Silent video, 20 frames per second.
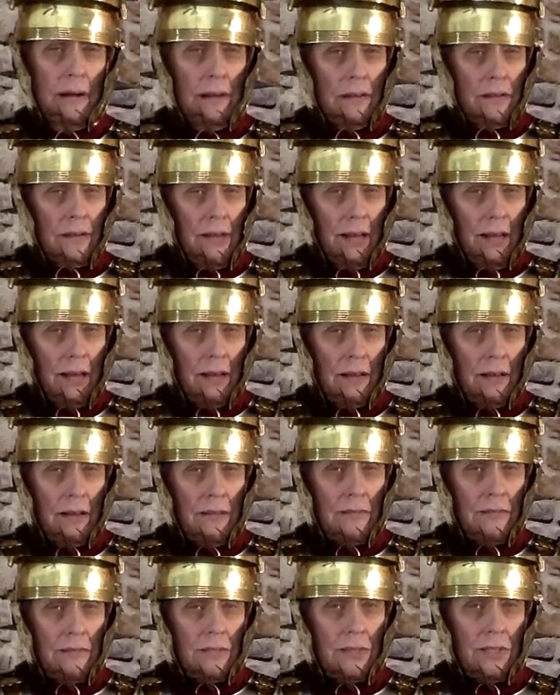like
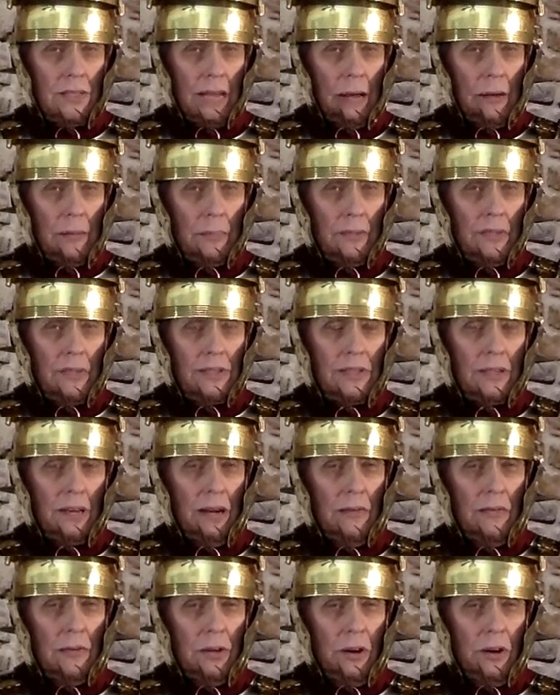the segments of an